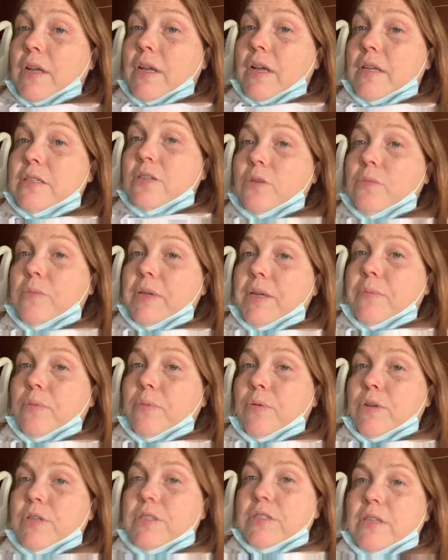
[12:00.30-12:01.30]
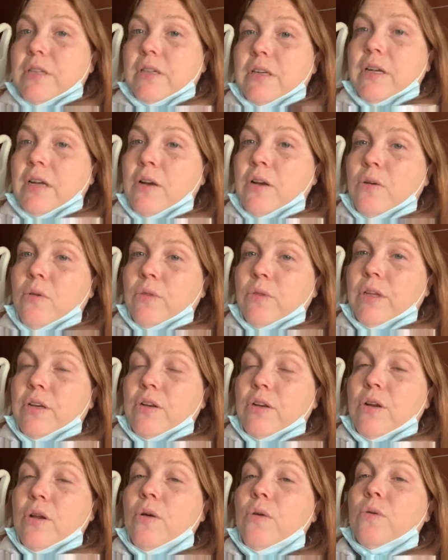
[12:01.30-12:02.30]
I'd still be at Princeton. God only
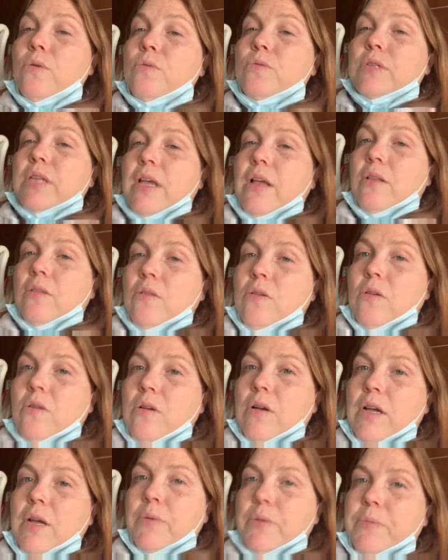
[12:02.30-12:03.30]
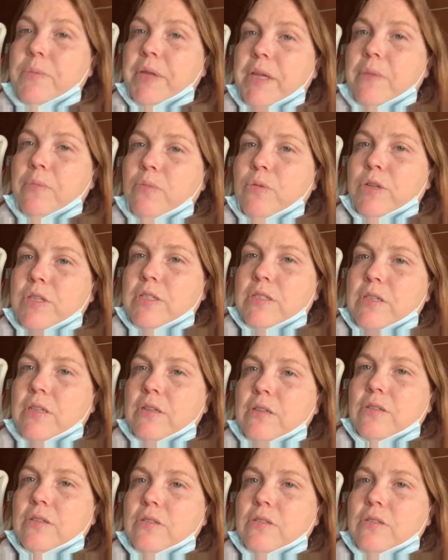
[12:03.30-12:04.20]
knows how long I would be at Princeton.